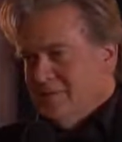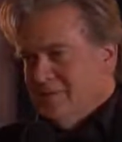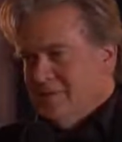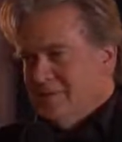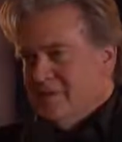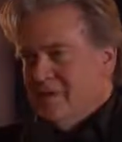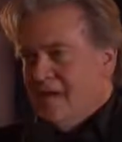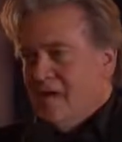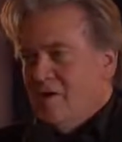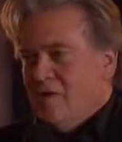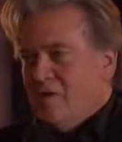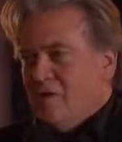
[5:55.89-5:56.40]

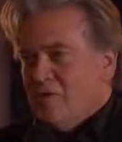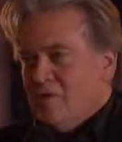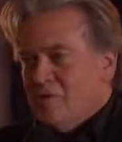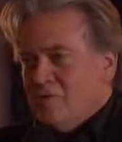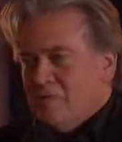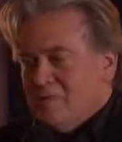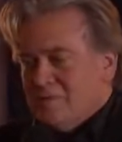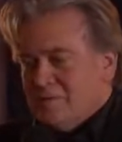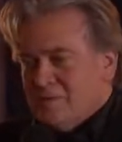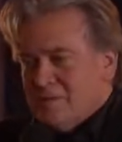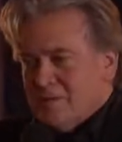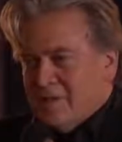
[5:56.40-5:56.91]
The
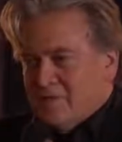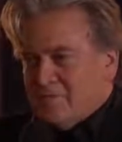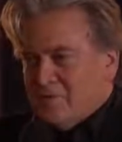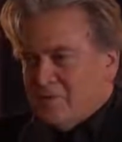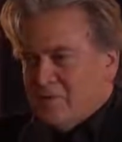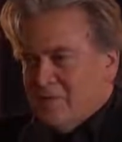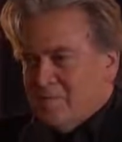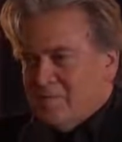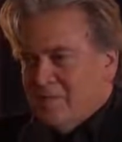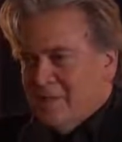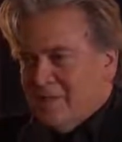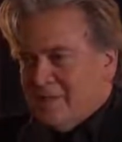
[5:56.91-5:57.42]
algorithms that for
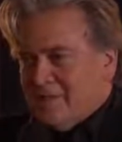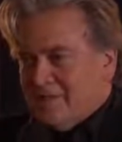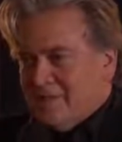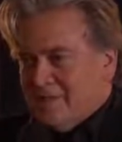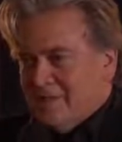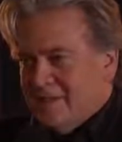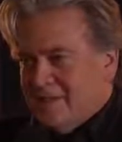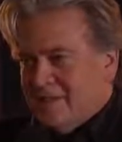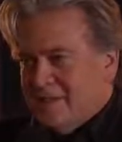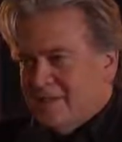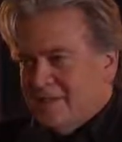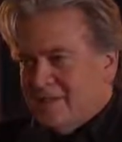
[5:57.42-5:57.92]
the big
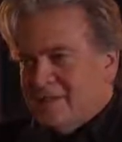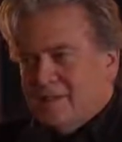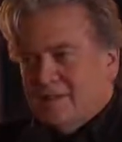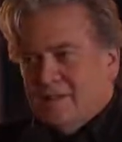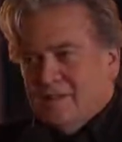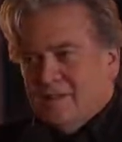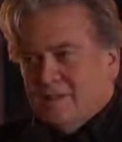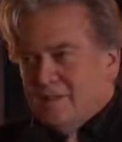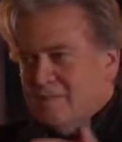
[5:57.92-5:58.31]
cities,